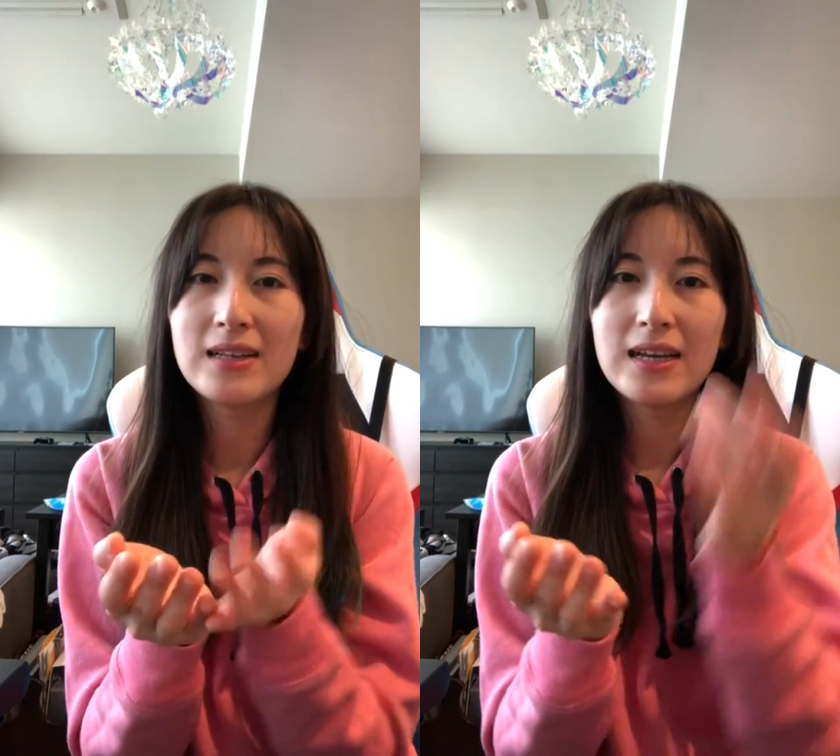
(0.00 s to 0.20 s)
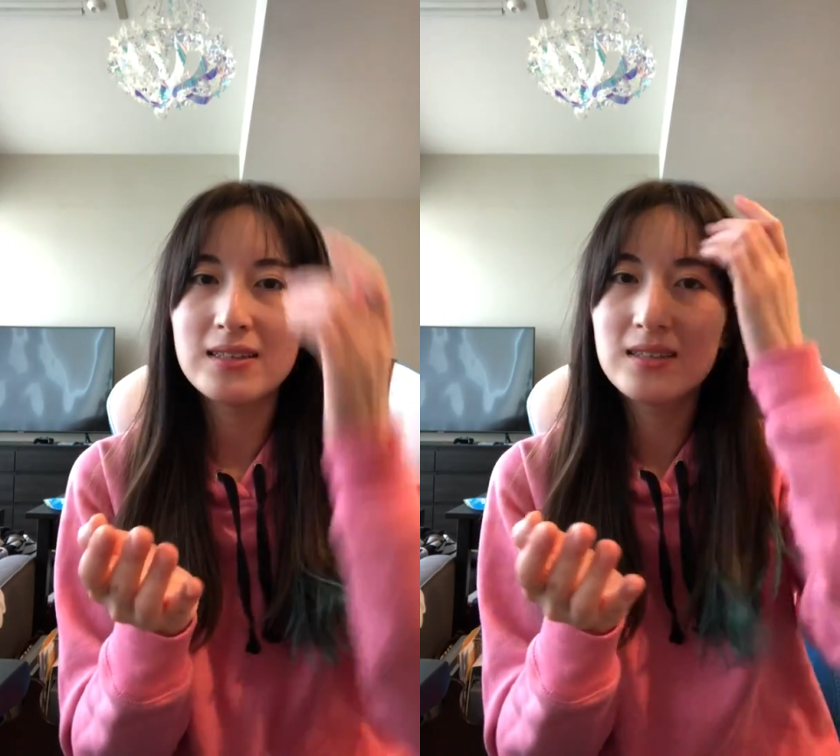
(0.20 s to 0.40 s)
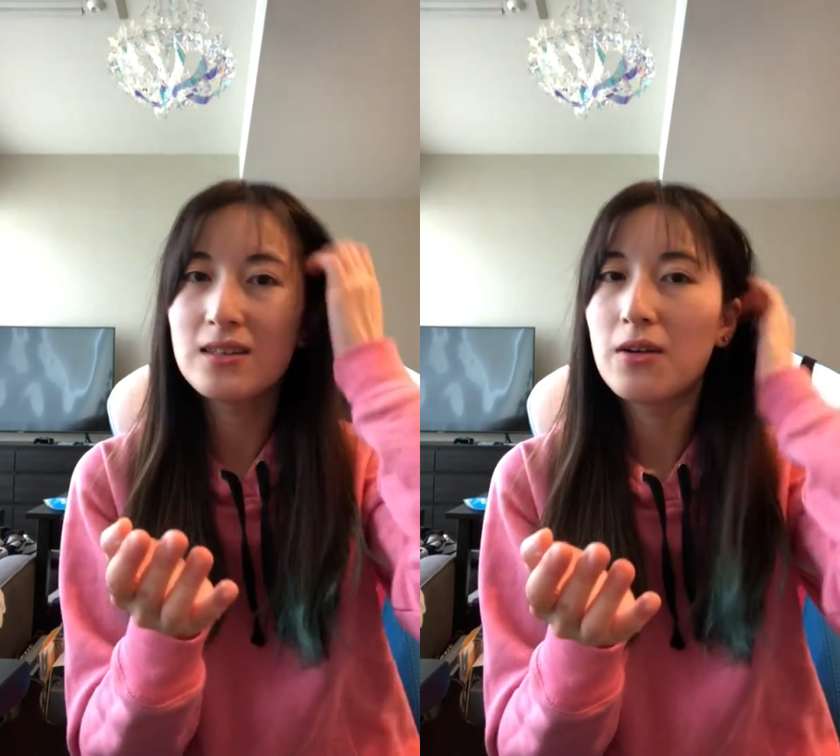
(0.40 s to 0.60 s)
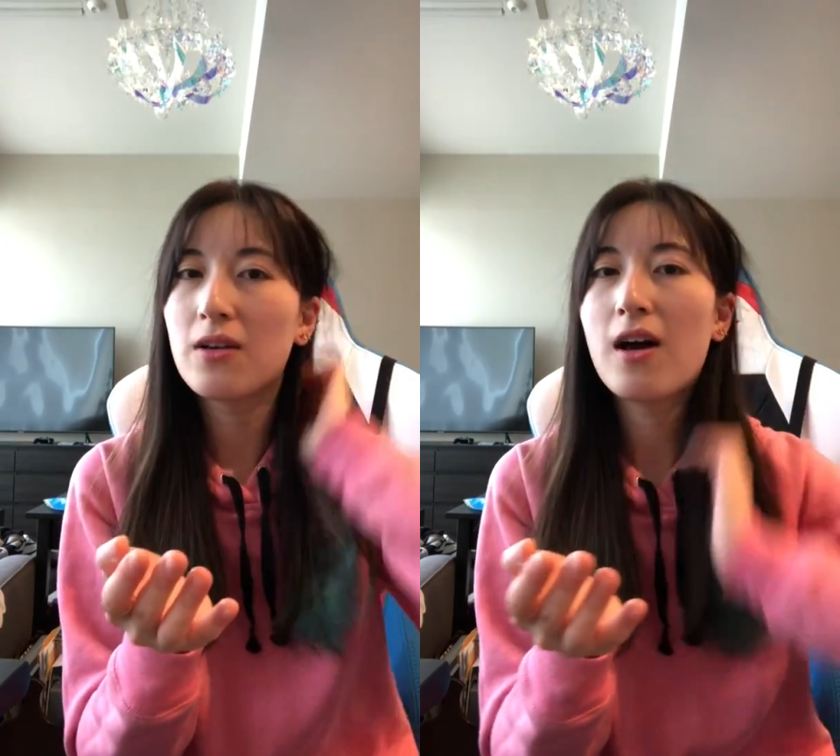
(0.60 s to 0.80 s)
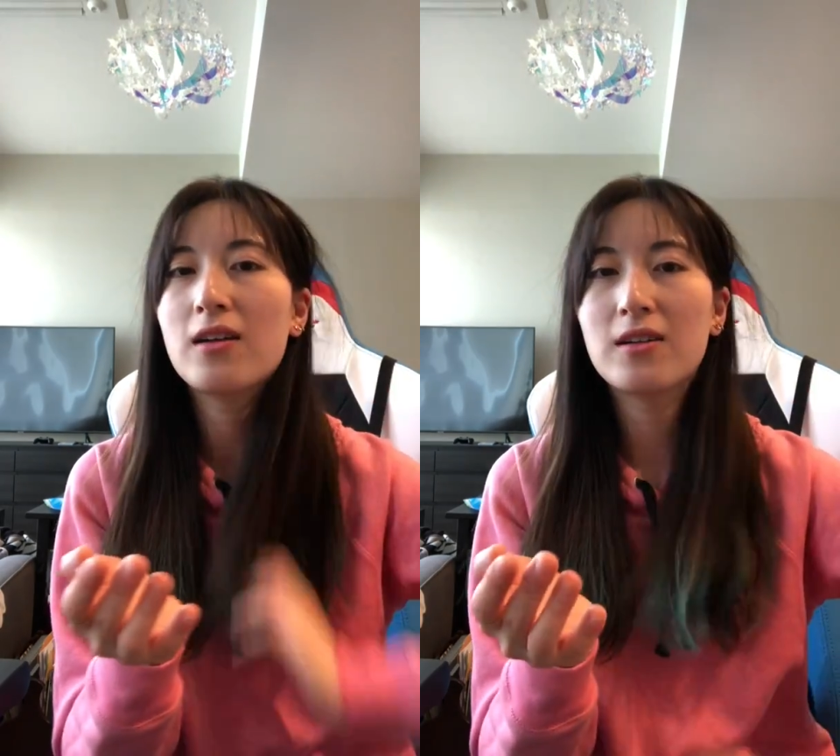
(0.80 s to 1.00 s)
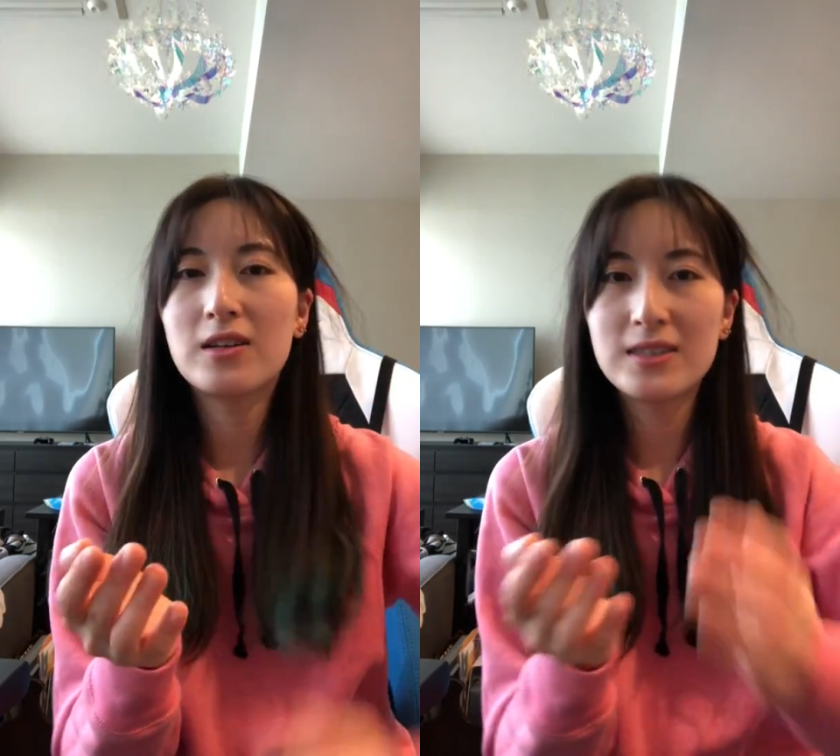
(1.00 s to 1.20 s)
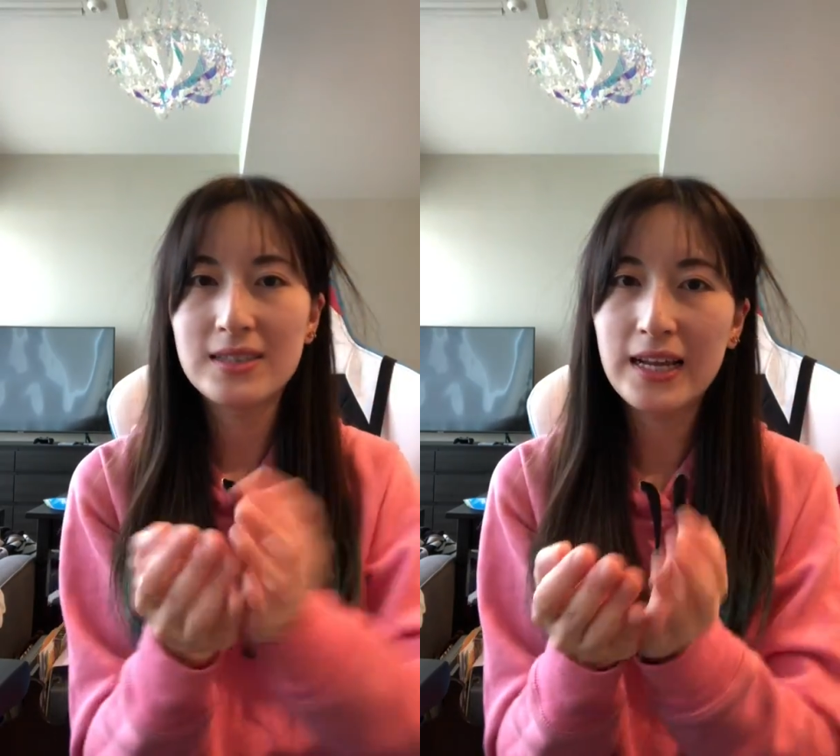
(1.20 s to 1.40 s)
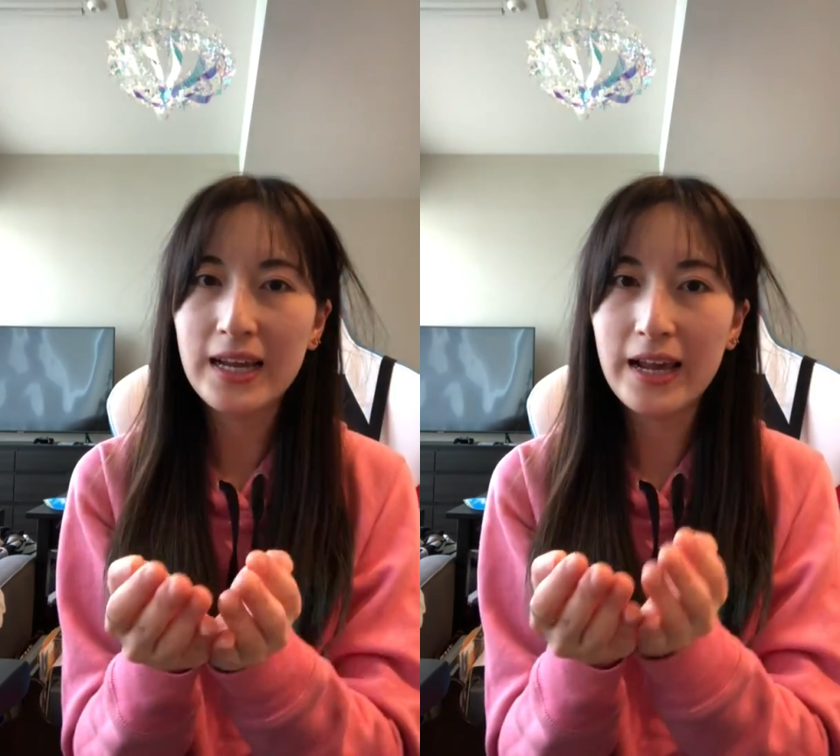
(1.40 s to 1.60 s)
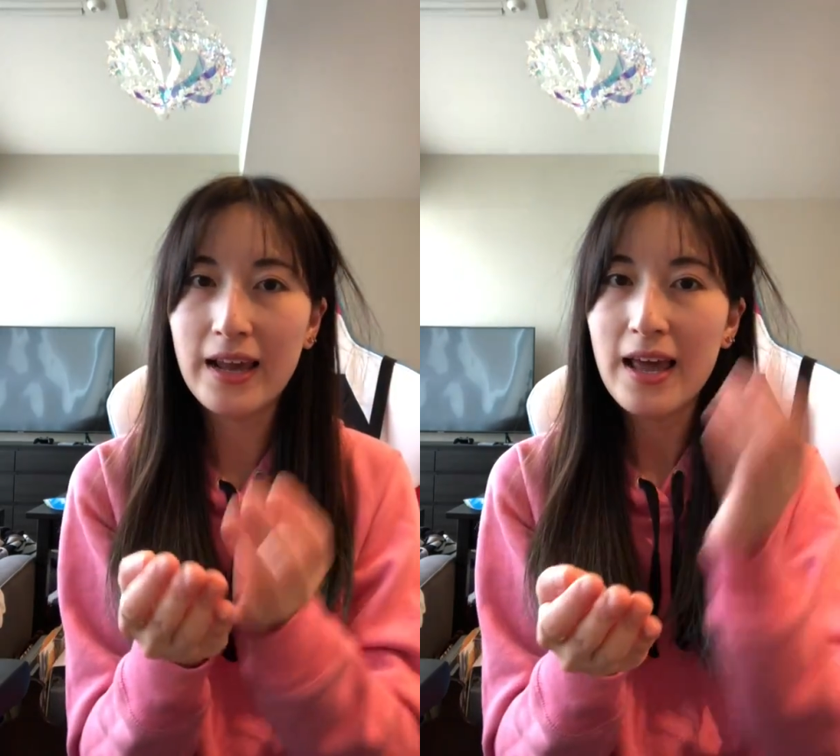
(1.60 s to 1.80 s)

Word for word: it's no longer sticky